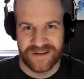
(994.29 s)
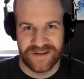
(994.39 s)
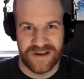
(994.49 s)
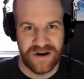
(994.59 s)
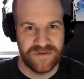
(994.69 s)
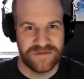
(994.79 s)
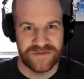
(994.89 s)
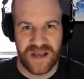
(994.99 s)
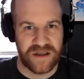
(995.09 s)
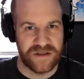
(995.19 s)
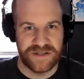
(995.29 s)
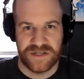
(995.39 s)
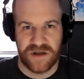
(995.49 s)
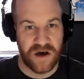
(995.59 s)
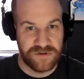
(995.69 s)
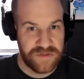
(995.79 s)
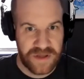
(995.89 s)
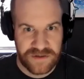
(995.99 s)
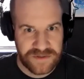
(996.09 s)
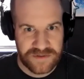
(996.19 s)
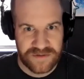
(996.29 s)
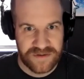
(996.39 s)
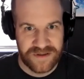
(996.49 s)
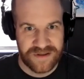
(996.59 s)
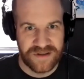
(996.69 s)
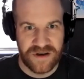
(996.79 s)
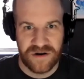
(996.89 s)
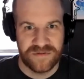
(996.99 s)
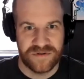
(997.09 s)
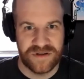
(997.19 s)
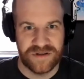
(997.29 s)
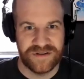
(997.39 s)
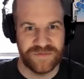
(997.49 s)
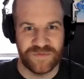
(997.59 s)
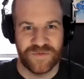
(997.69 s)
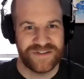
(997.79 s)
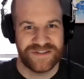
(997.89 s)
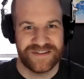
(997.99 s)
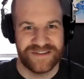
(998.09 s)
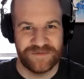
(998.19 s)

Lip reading: You know, like, is it 100 things? You know, what's